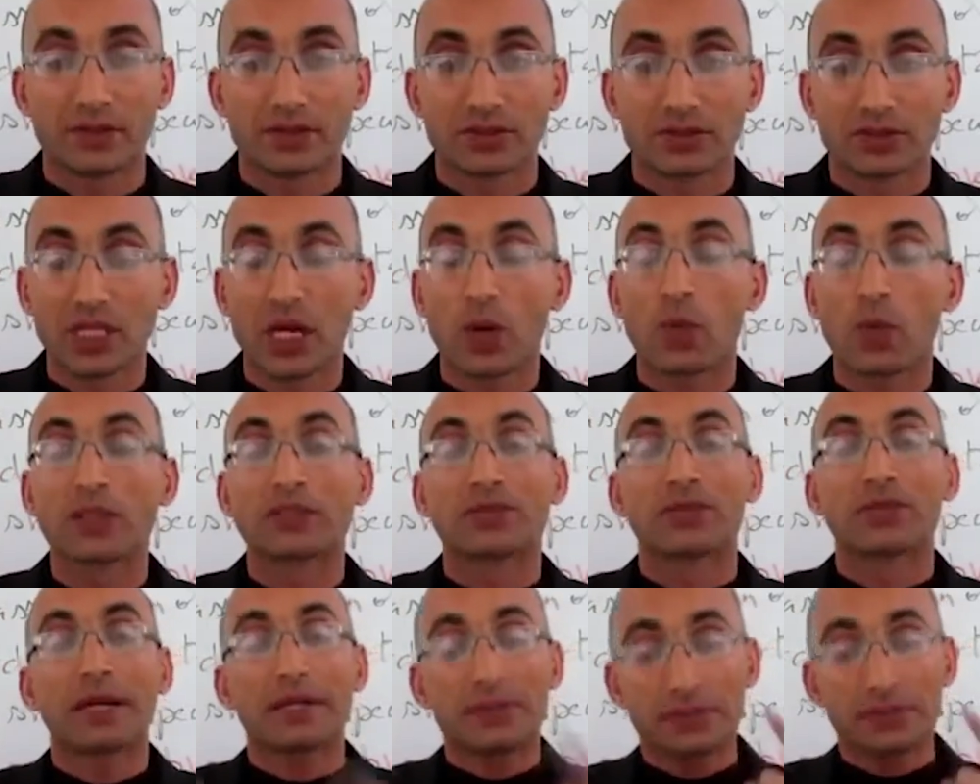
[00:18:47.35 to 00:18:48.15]
So
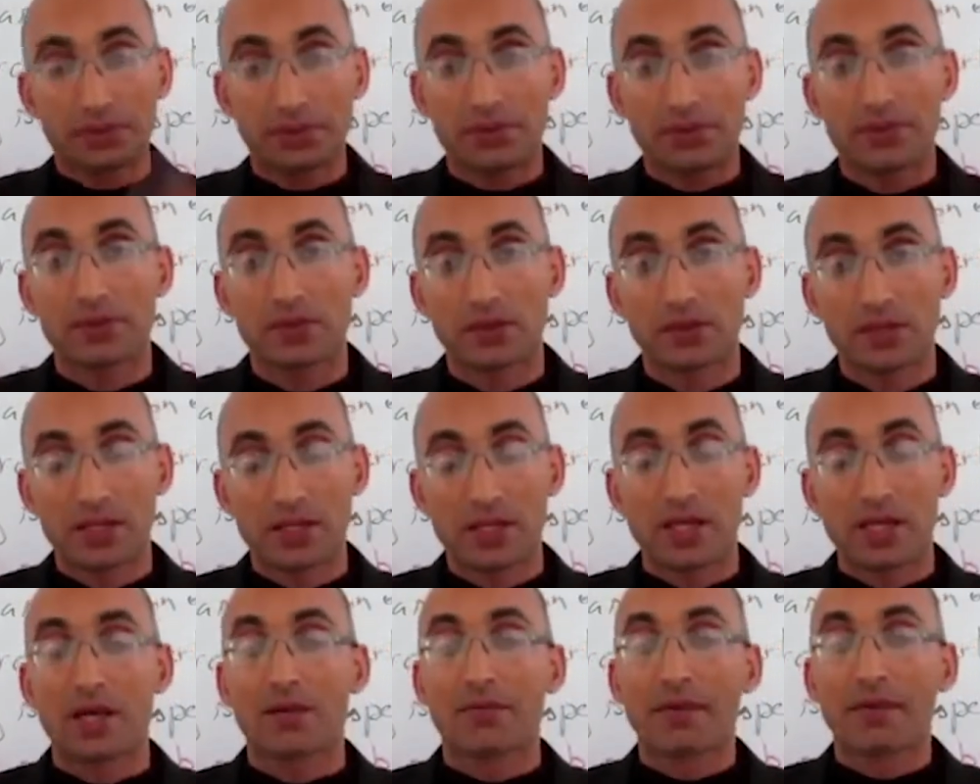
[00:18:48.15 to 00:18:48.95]
when writers
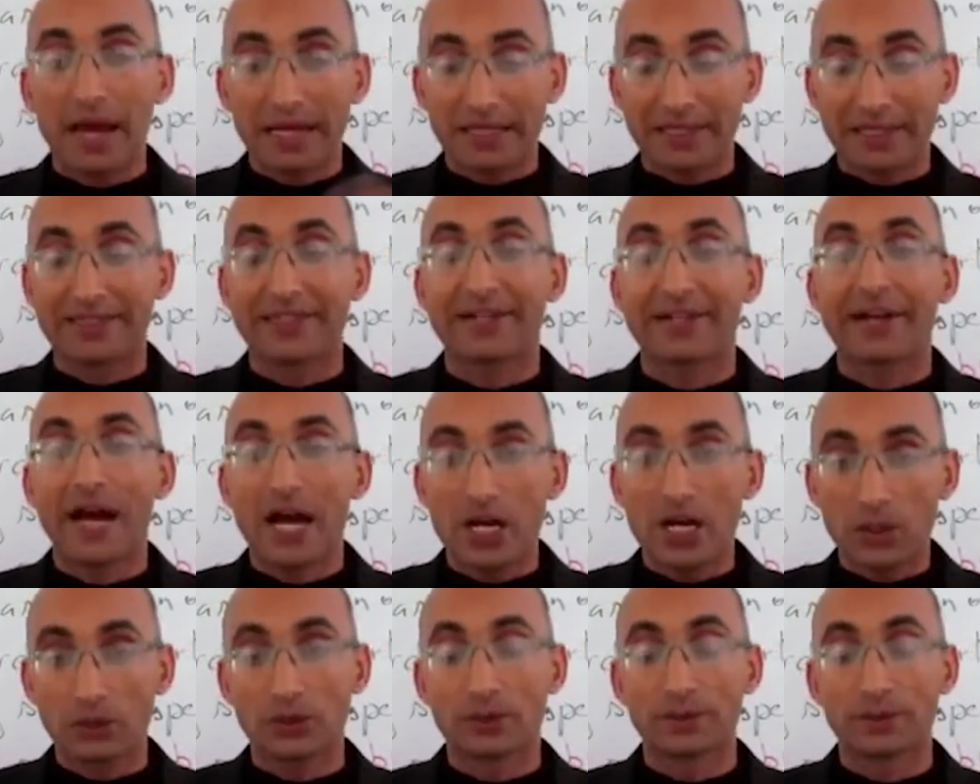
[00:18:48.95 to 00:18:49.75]
write their
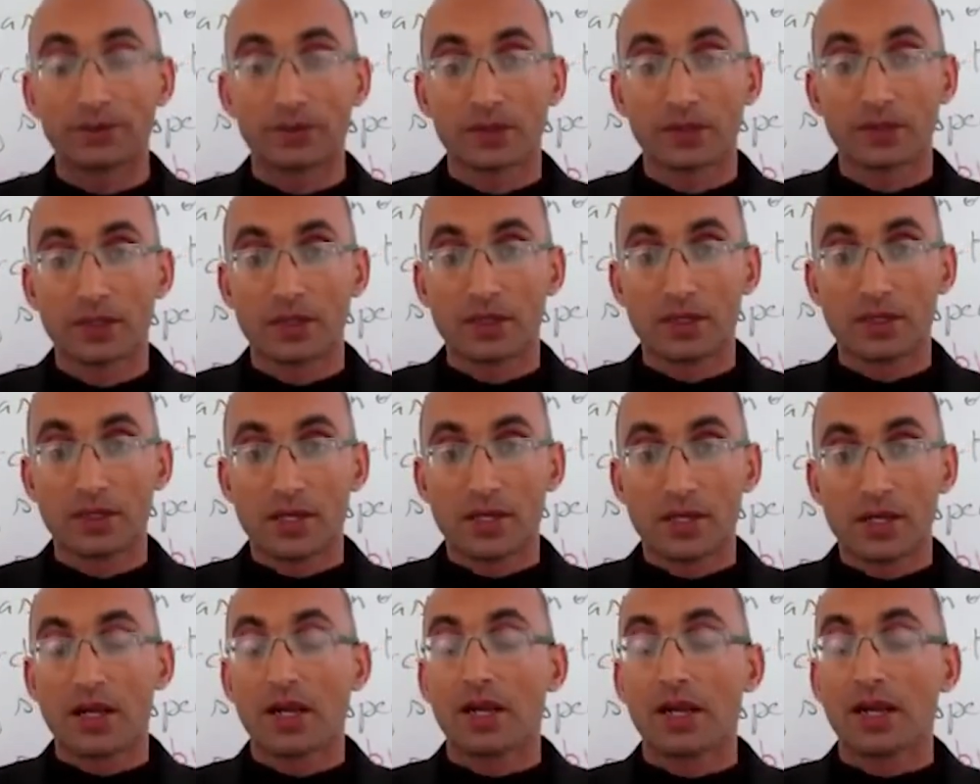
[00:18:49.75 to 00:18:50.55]
own
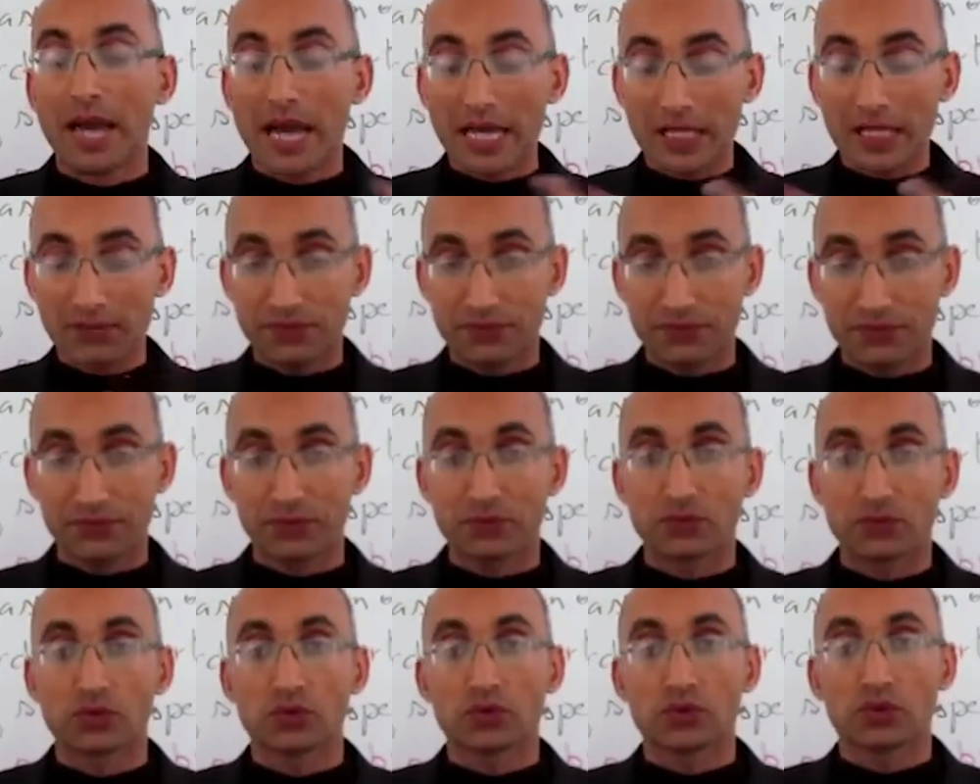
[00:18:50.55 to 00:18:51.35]

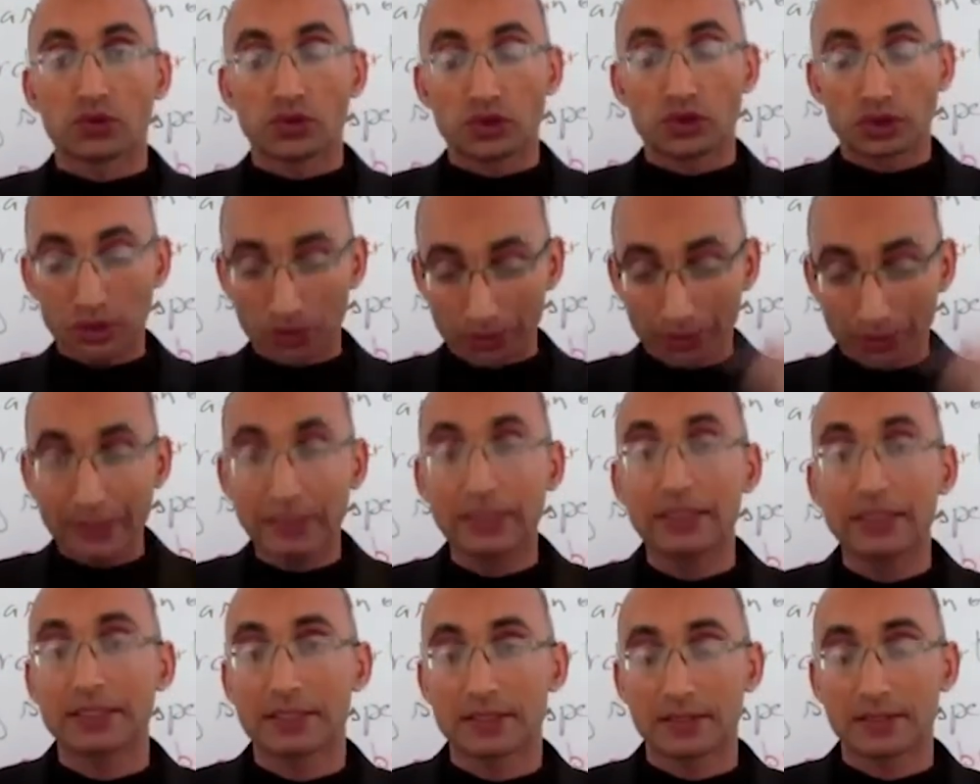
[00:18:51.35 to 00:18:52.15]
life
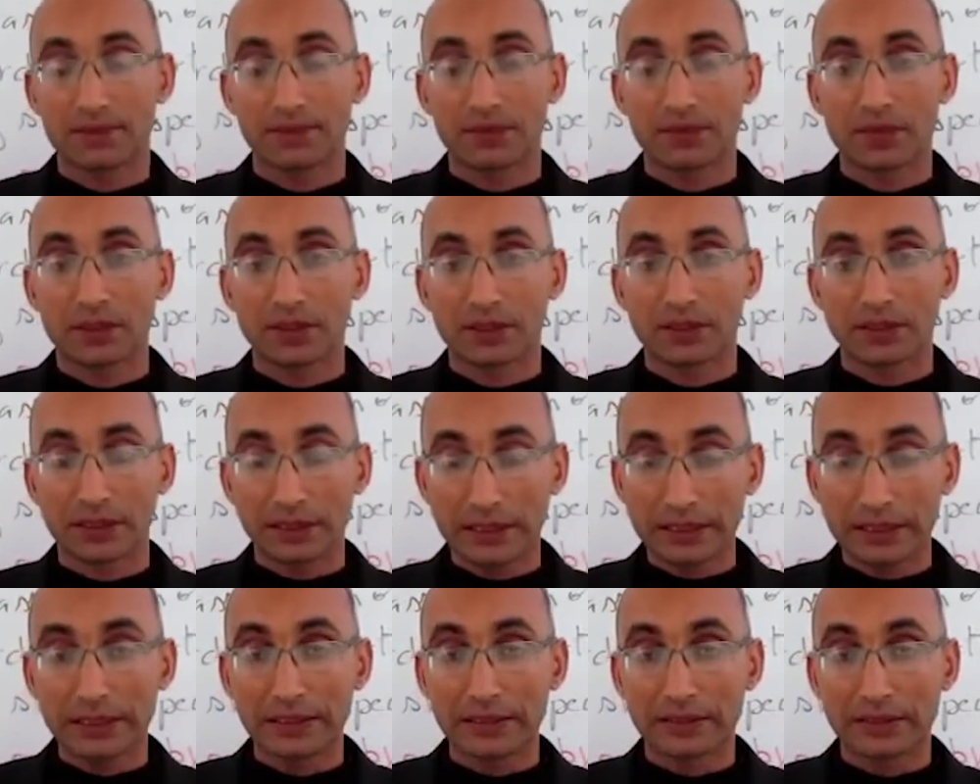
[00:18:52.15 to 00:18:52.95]
stories,
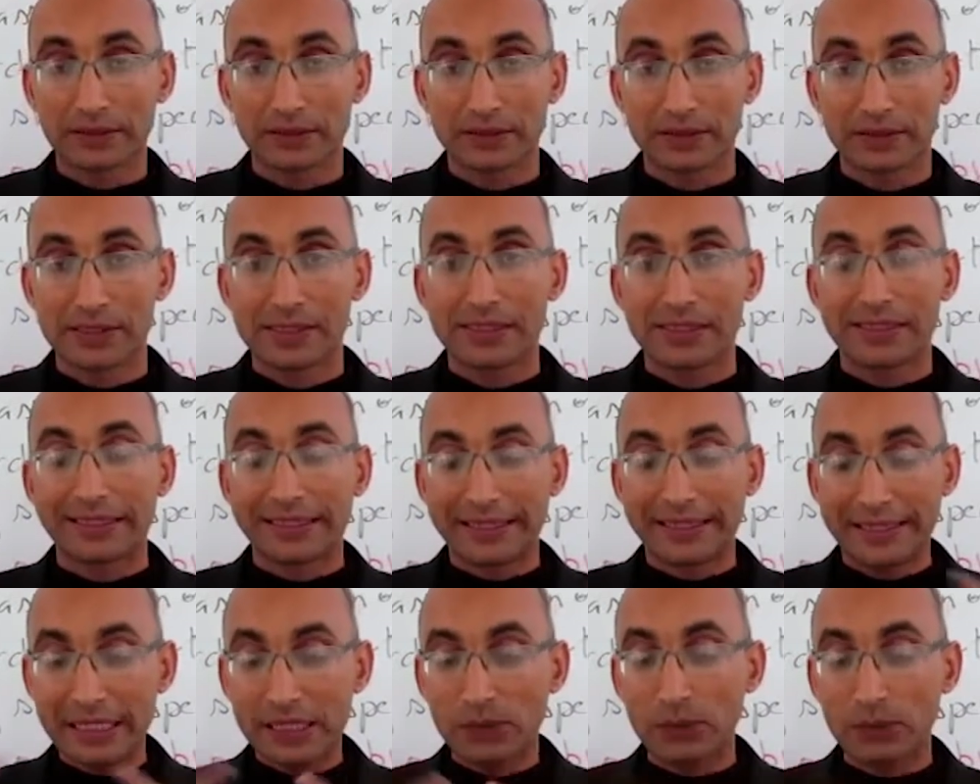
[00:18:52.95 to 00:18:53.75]
clear,
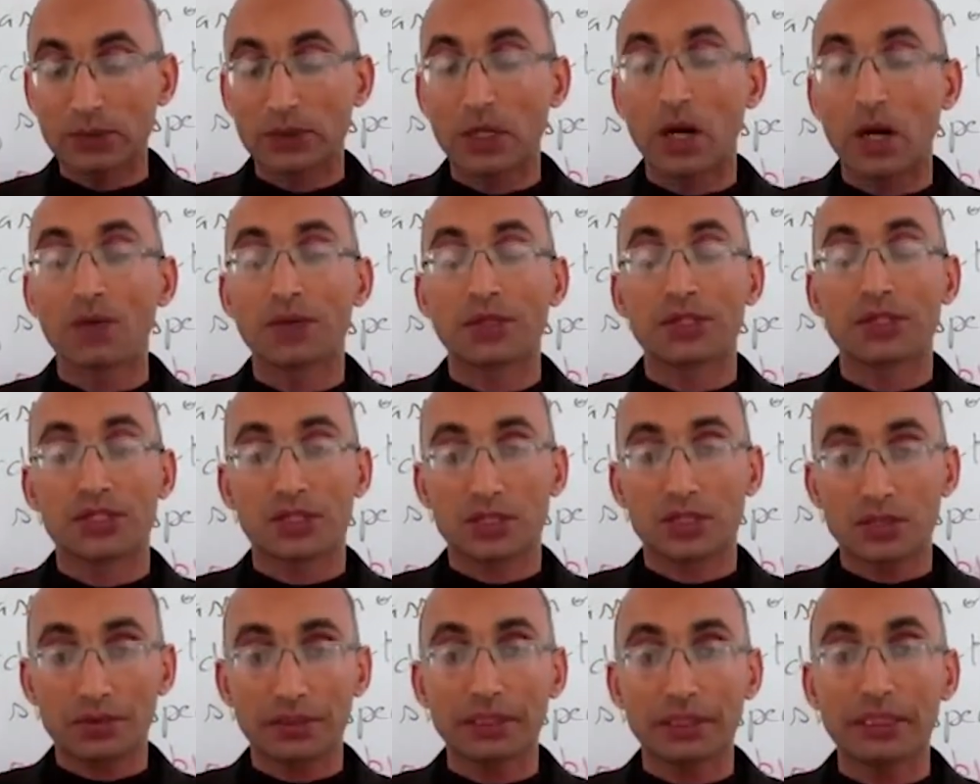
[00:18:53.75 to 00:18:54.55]
here we call this
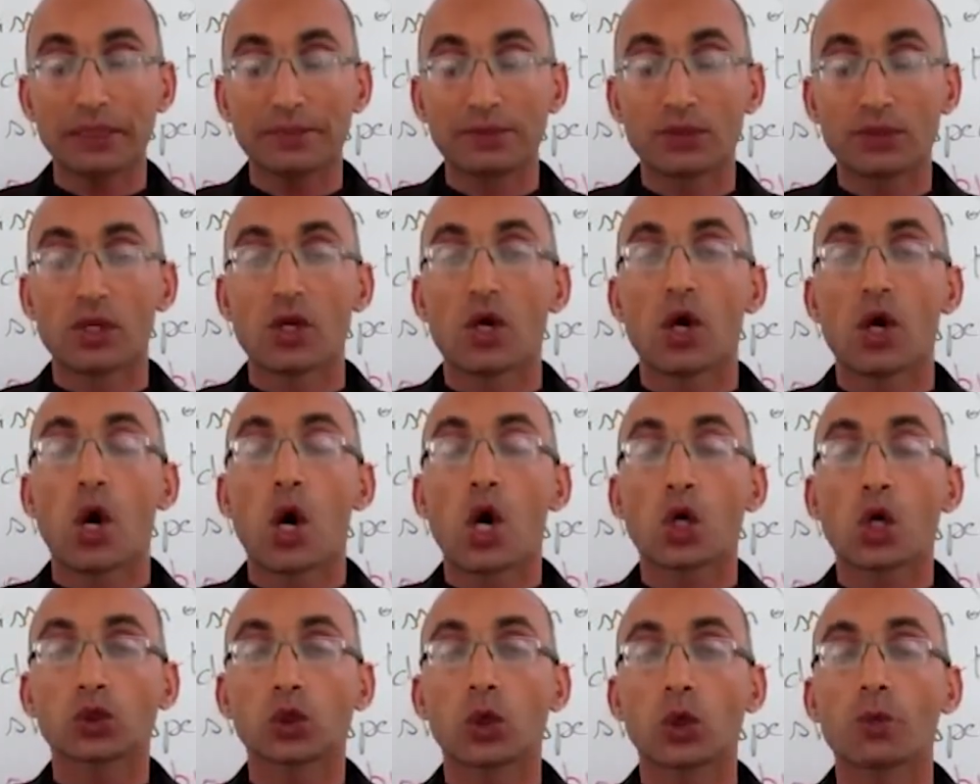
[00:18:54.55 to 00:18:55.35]
story
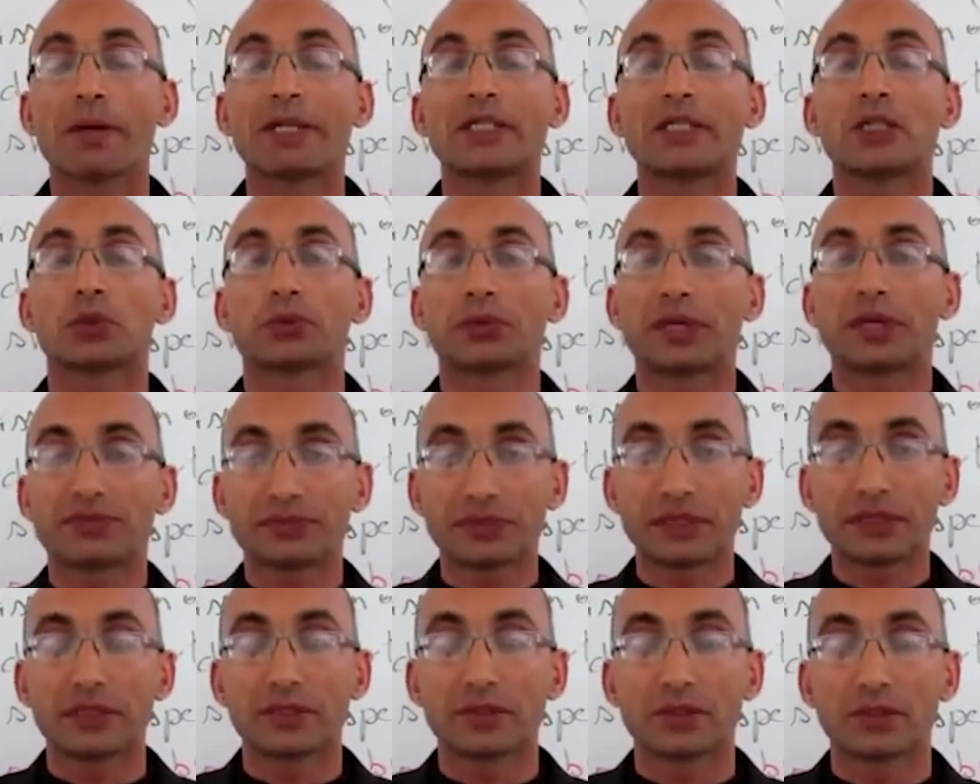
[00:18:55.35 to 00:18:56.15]

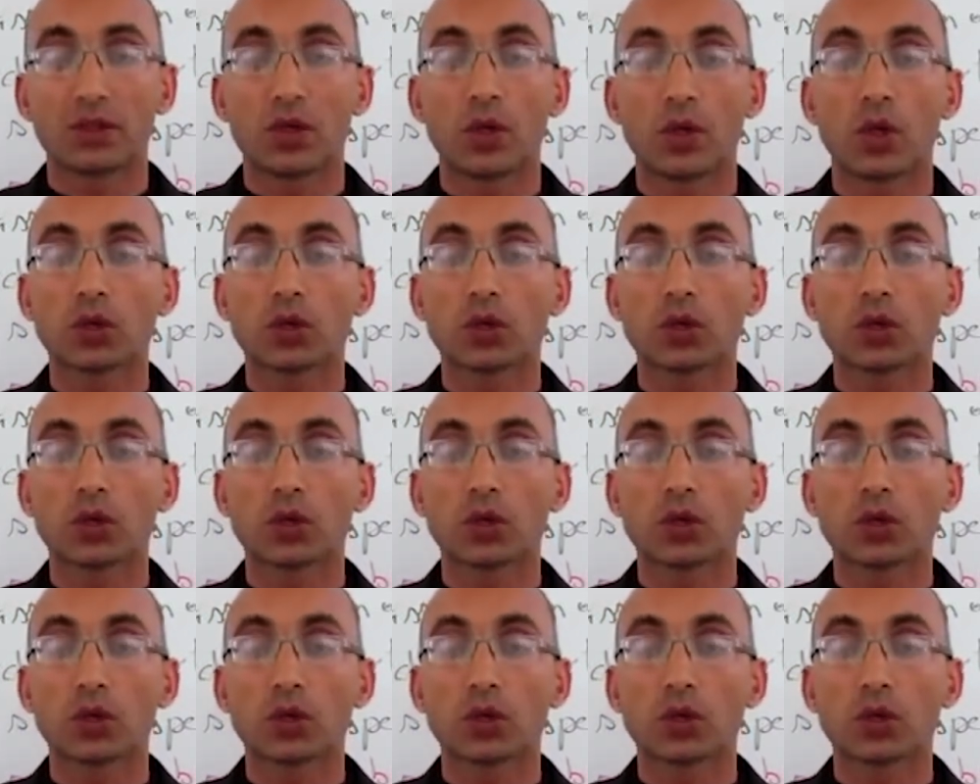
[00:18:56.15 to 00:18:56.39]
autobiography.